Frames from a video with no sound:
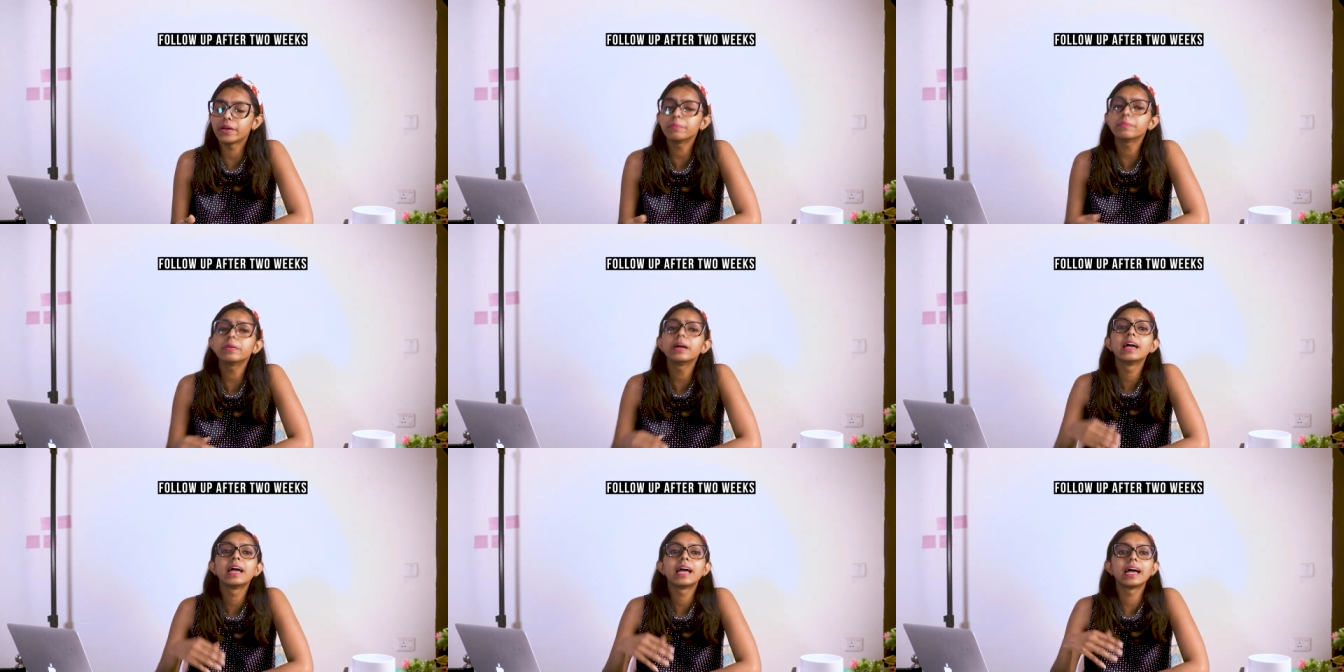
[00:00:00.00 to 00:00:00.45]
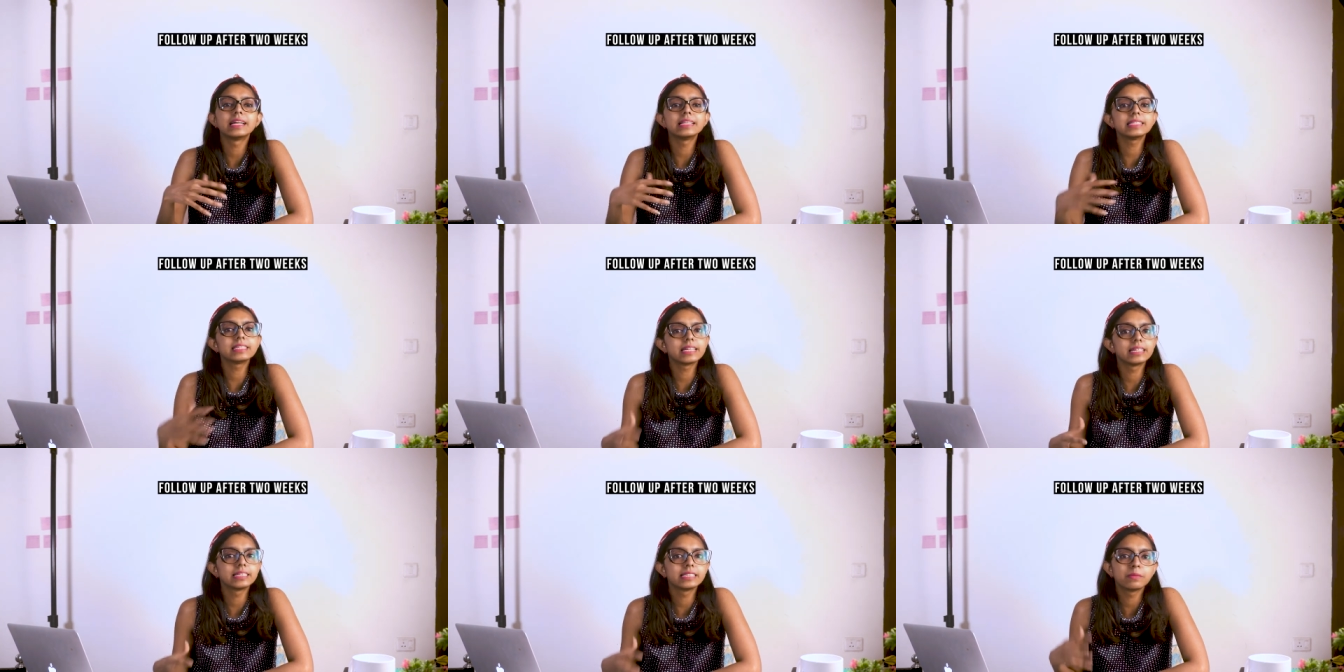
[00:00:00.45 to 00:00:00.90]
them
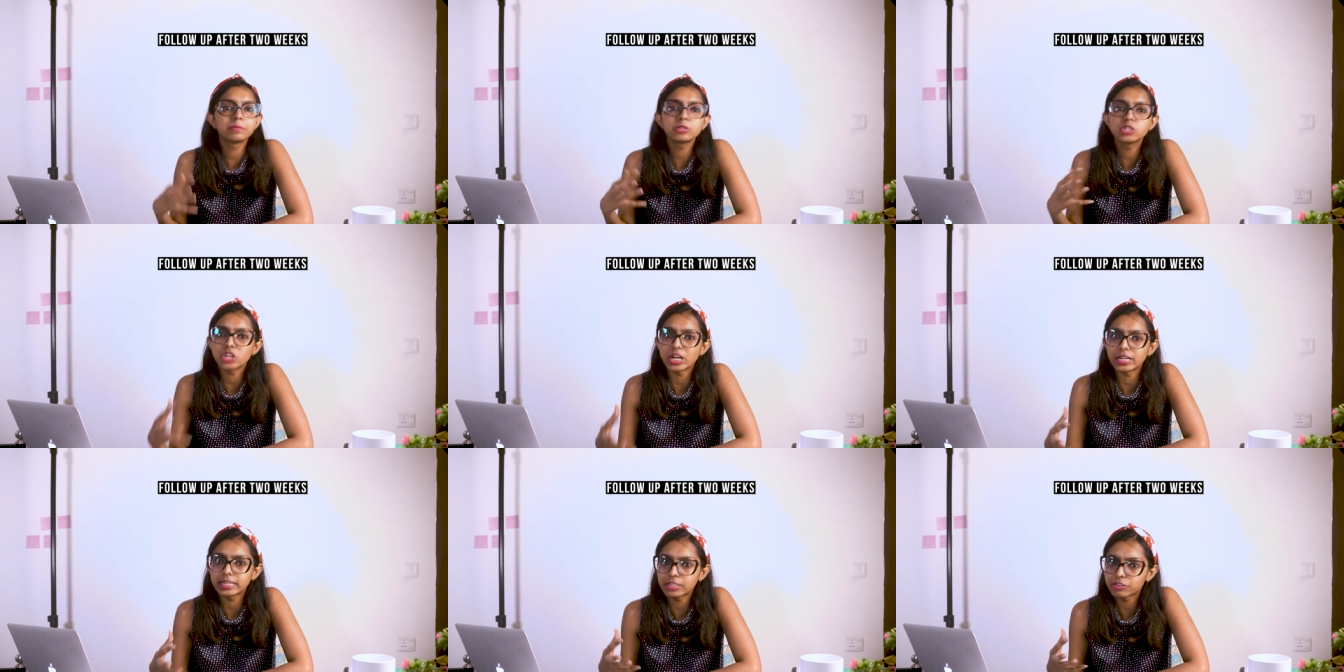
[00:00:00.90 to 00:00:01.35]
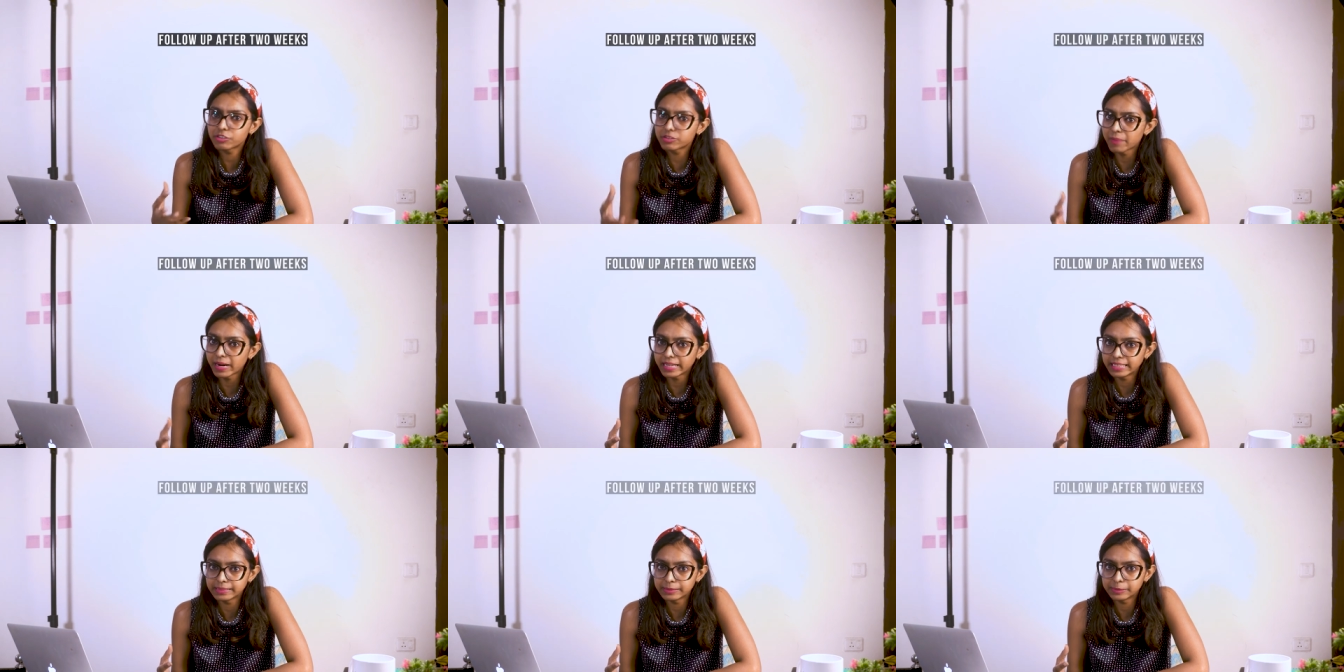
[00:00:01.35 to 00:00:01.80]
and send them a gentle
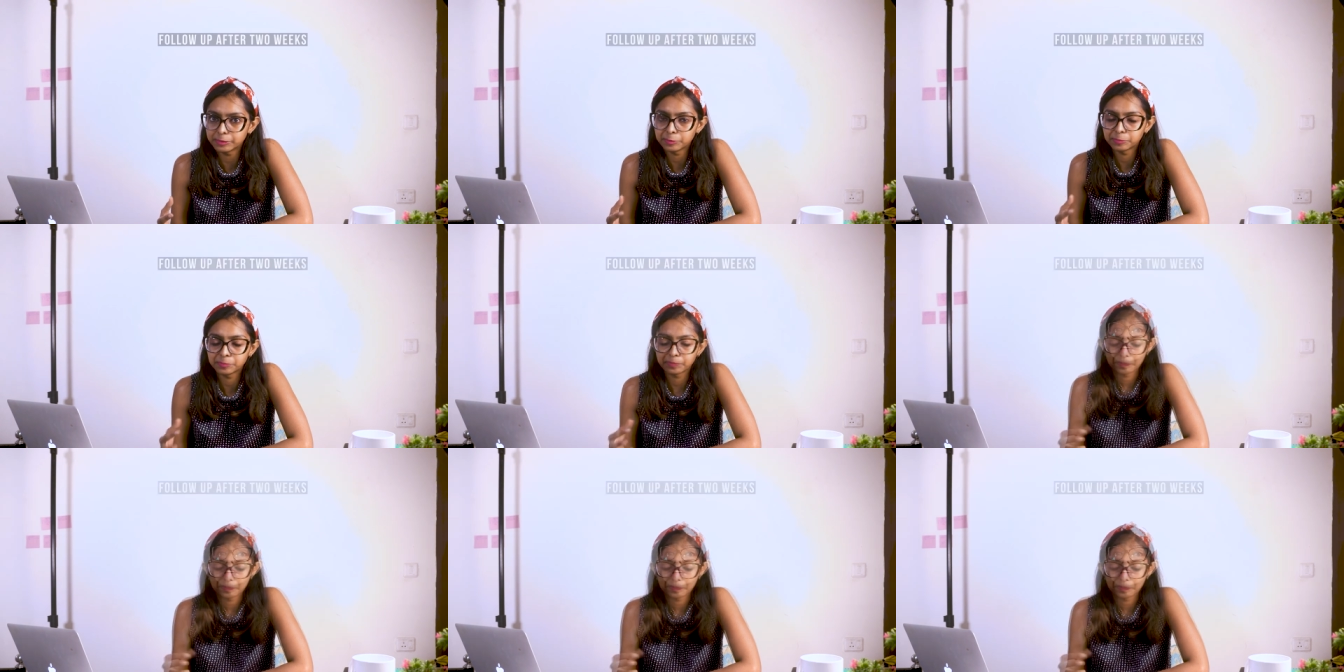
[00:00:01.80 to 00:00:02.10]
reminder.